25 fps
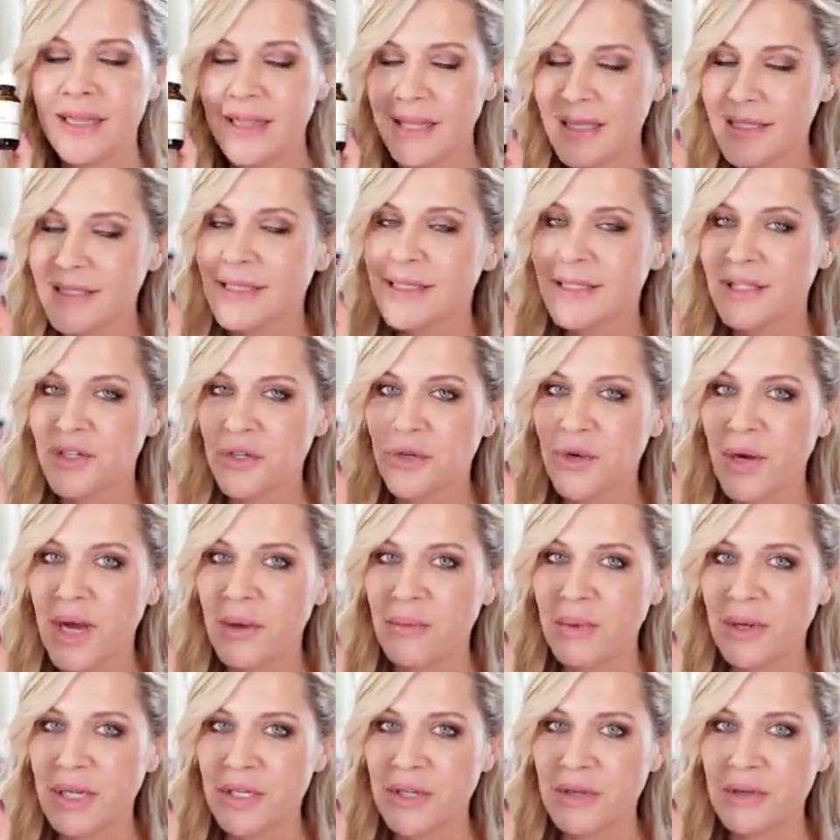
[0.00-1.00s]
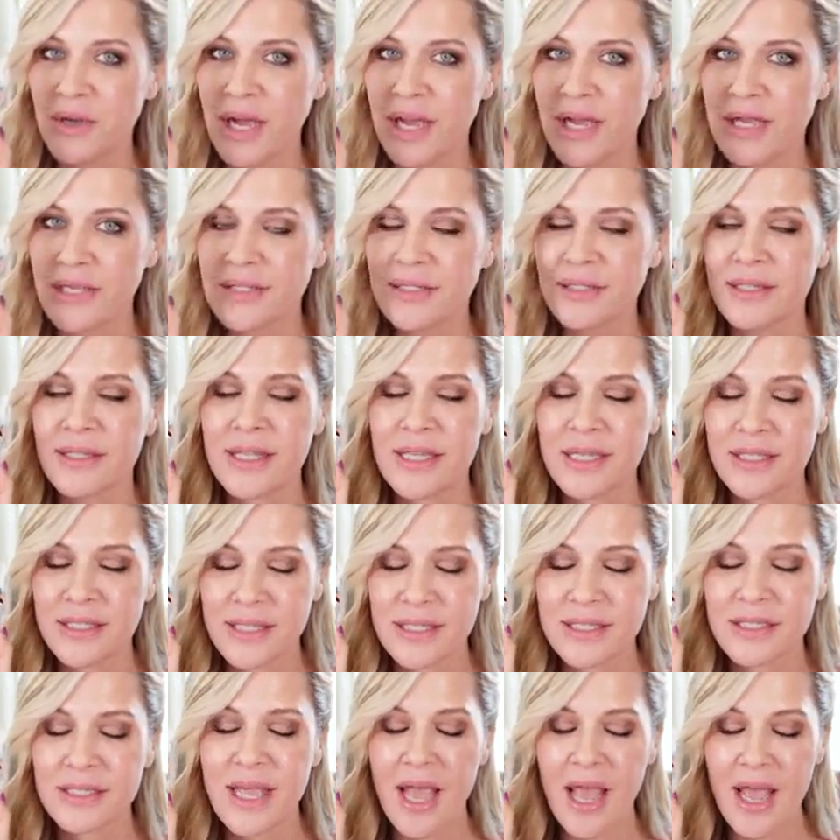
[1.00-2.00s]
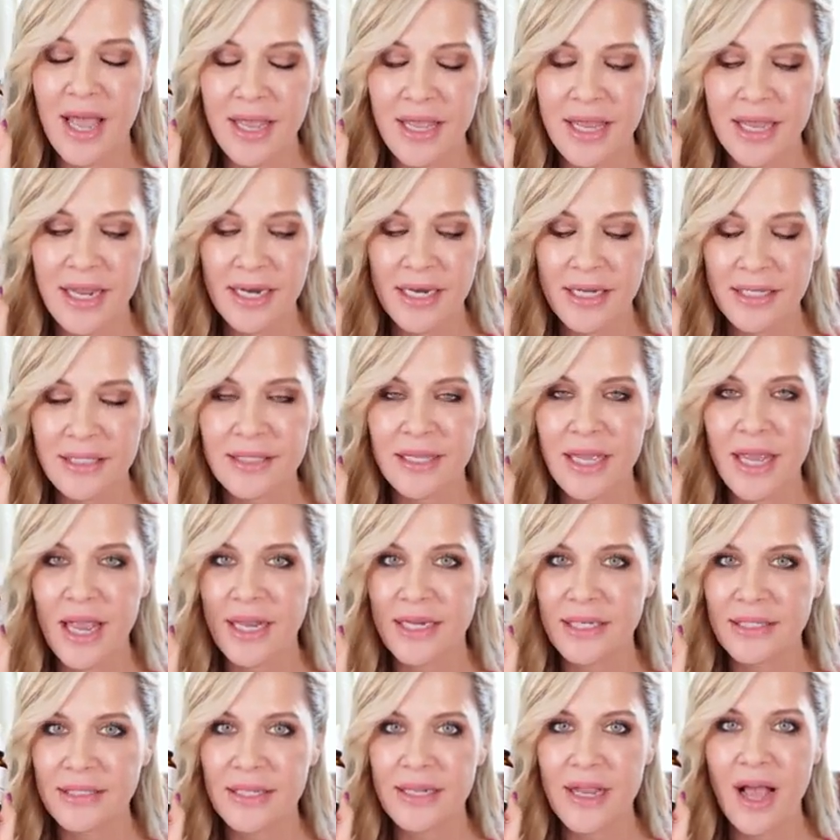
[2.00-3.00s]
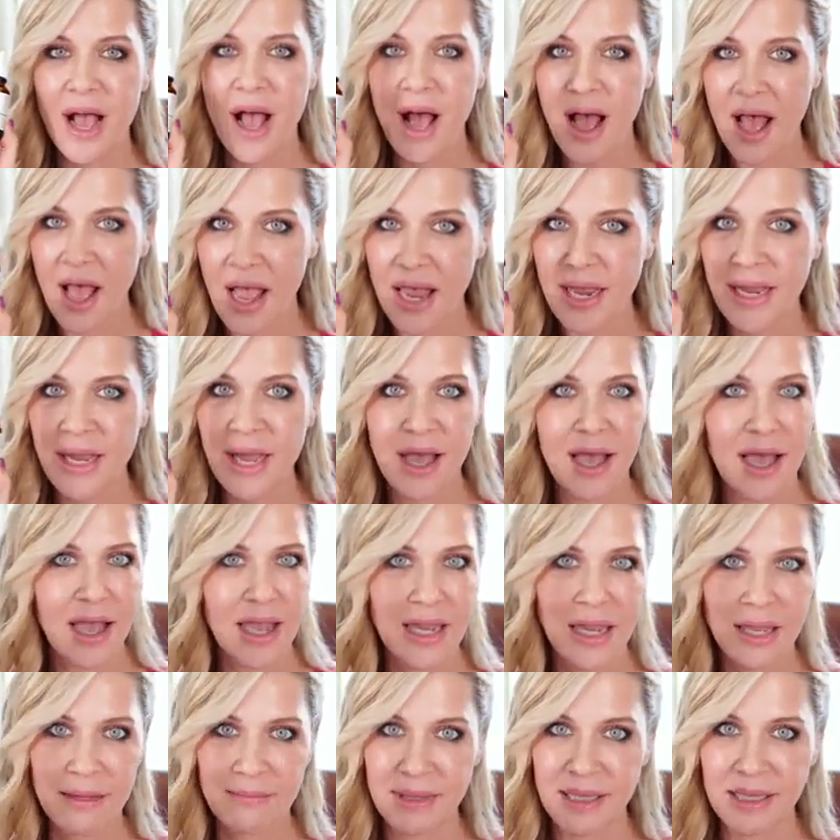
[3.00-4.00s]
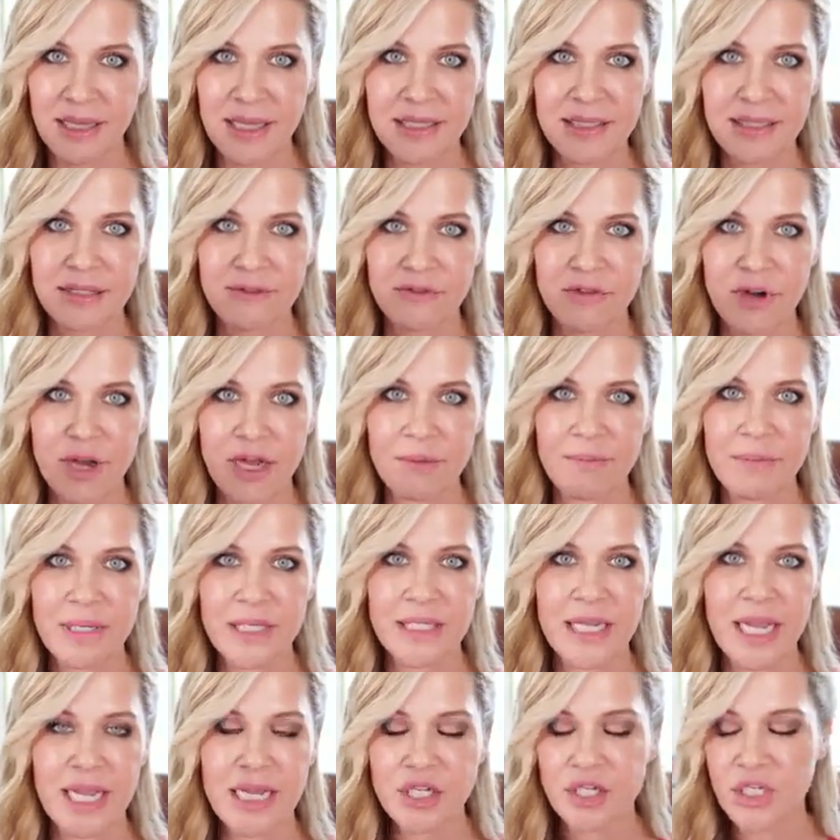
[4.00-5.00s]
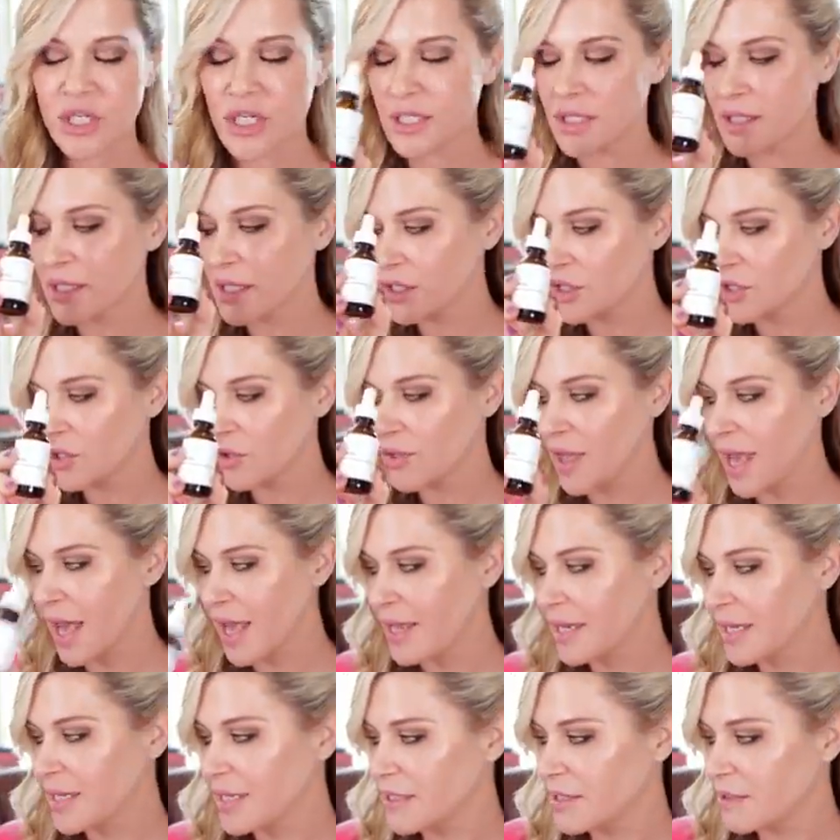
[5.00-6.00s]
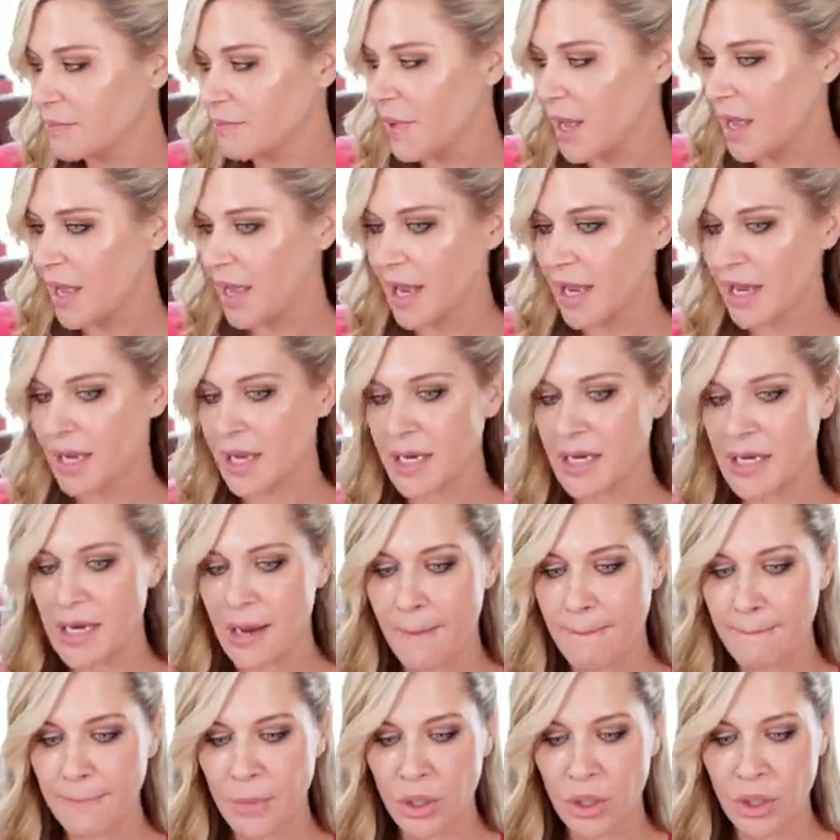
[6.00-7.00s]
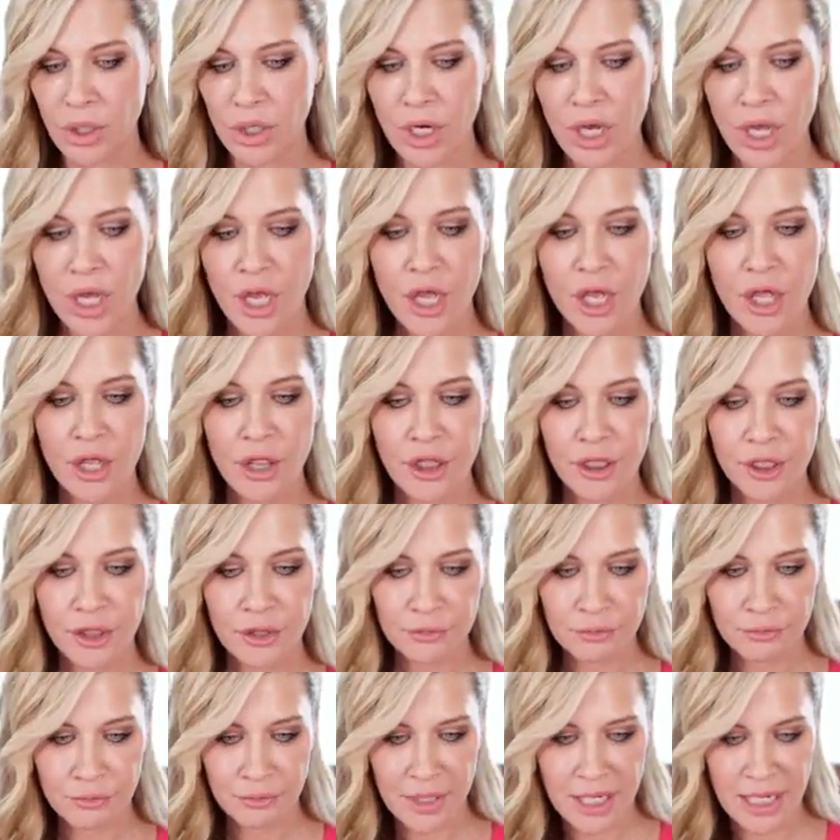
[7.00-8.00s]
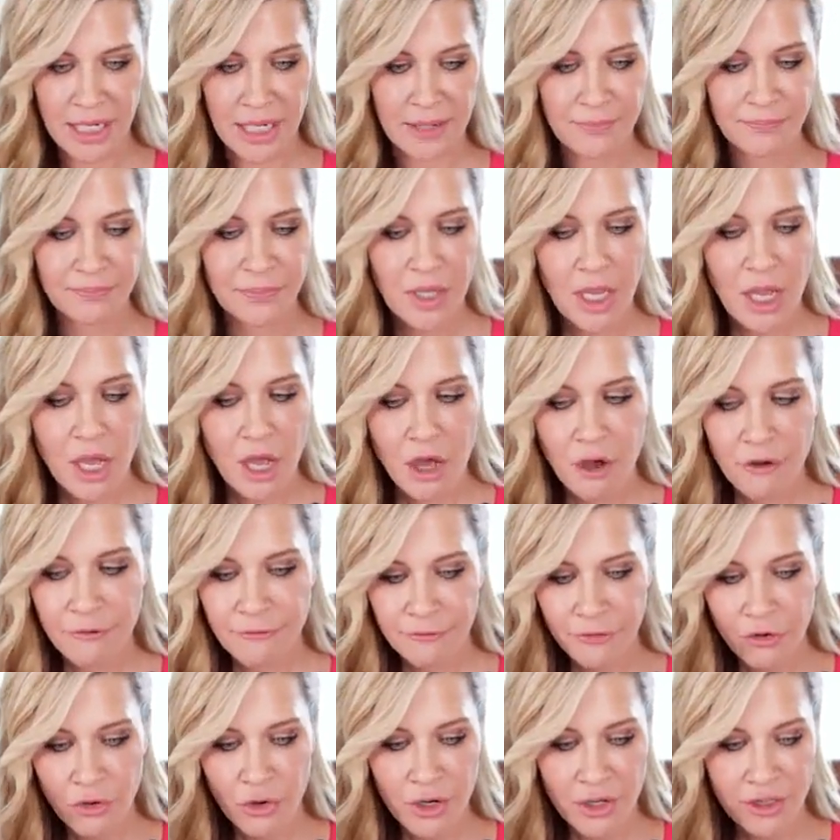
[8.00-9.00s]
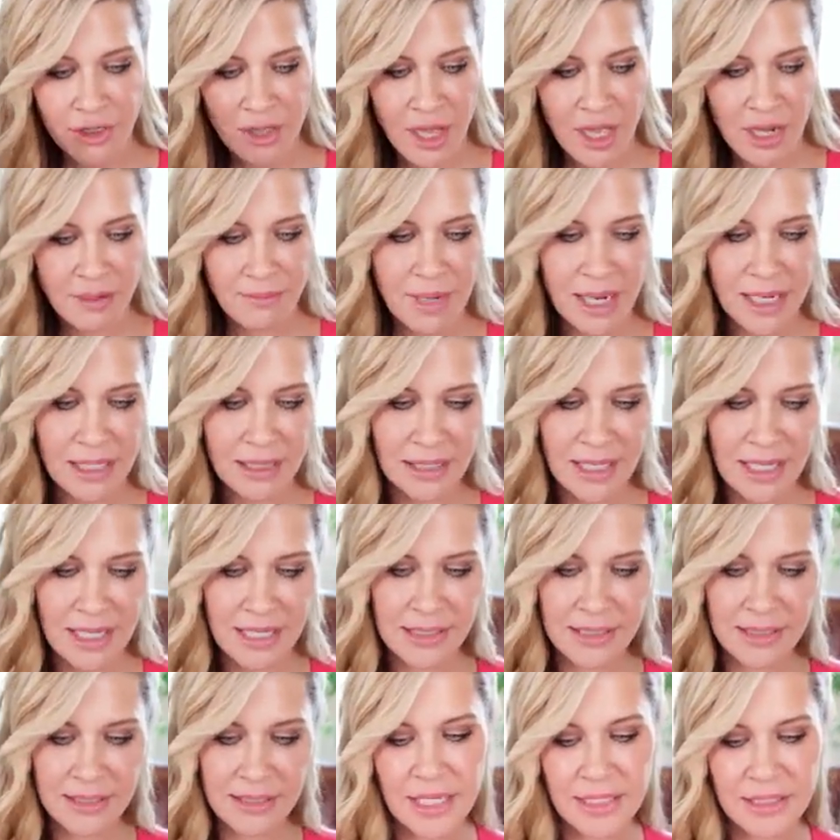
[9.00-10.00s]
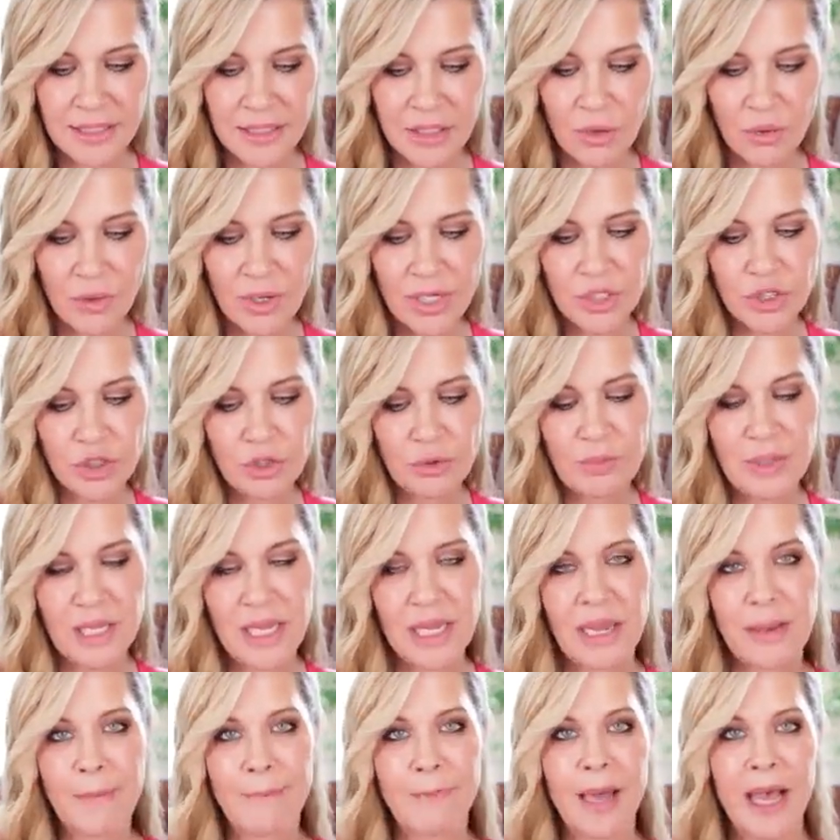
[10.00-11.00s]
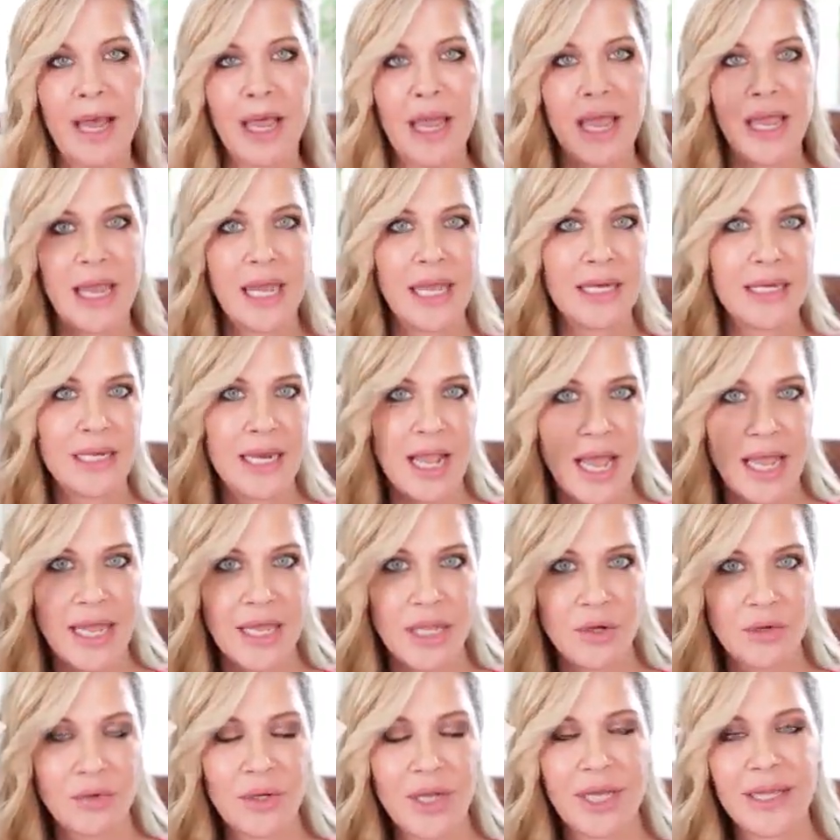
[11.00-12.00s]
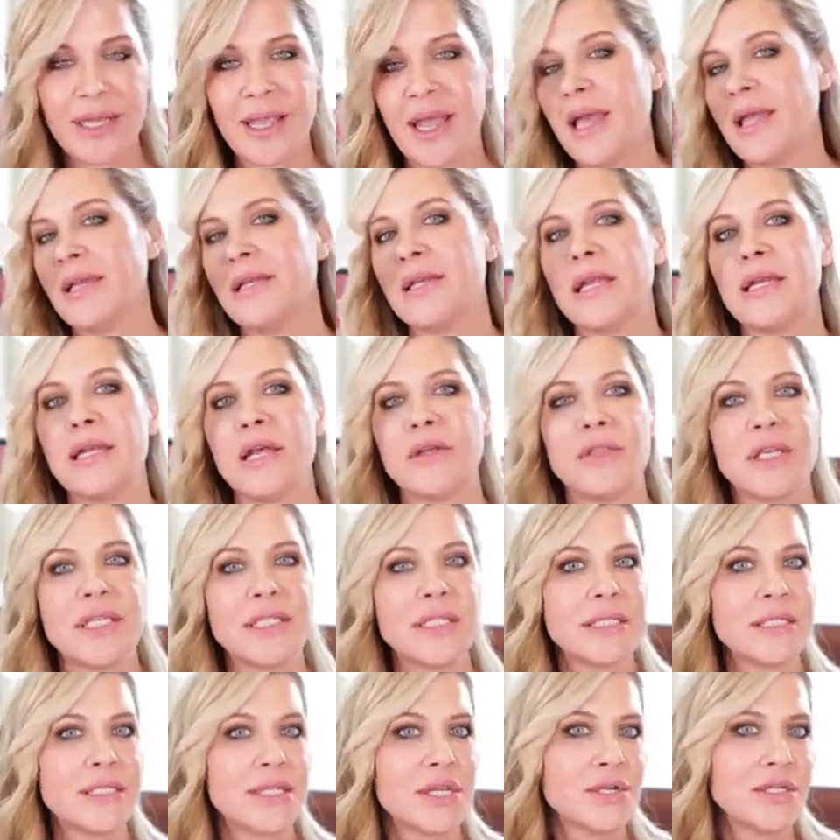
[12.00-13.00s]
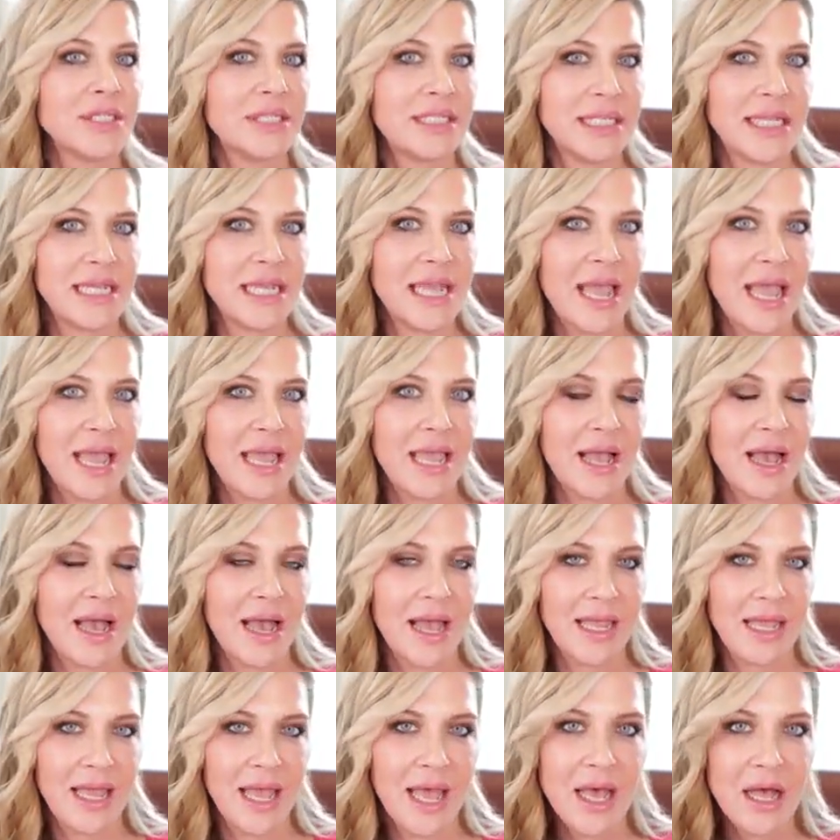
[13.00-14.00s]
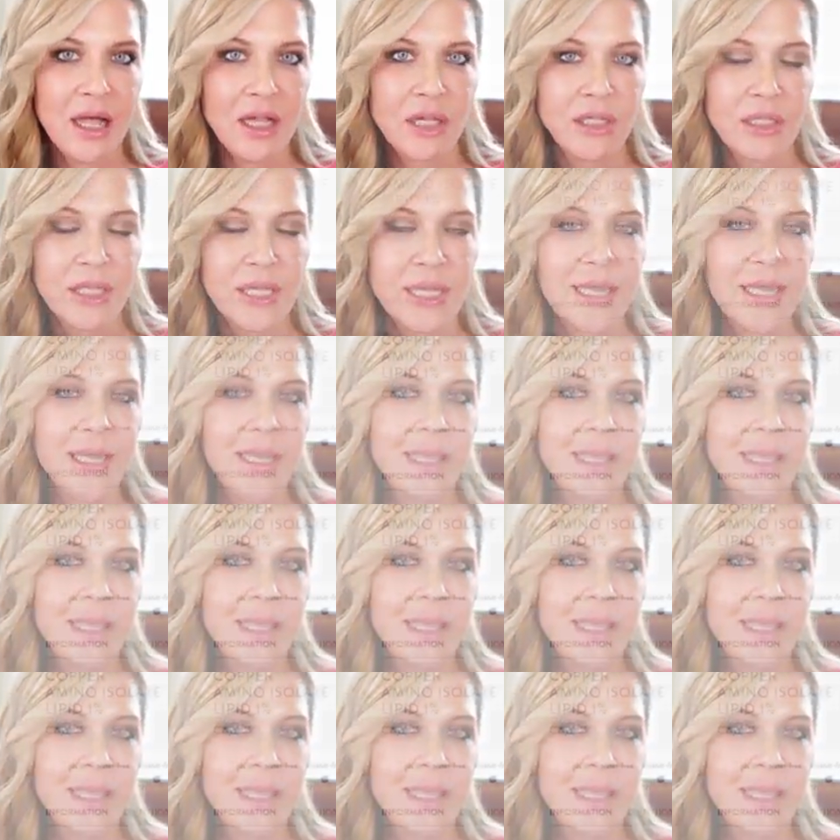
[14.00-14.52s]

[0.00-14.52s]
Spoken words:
This is a great one, you guys. It is a high on my list of recommendations. So that is my number 3. Fourth on my list is going to be by Niode again. Now this is their CAIL.